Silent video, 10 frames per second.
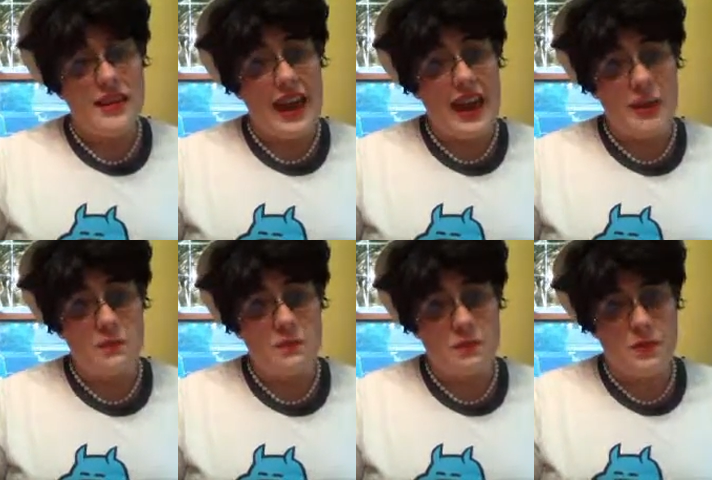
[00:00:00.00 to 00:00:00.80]

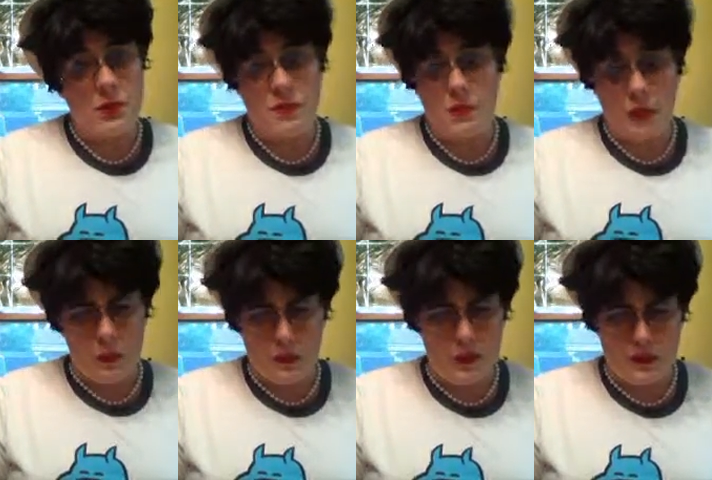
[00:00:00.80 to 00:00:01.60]
game, though
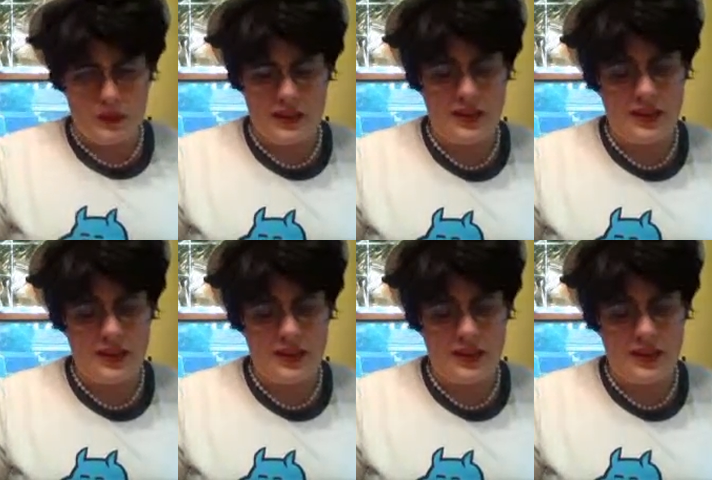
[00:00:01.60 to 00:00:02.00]
horrible,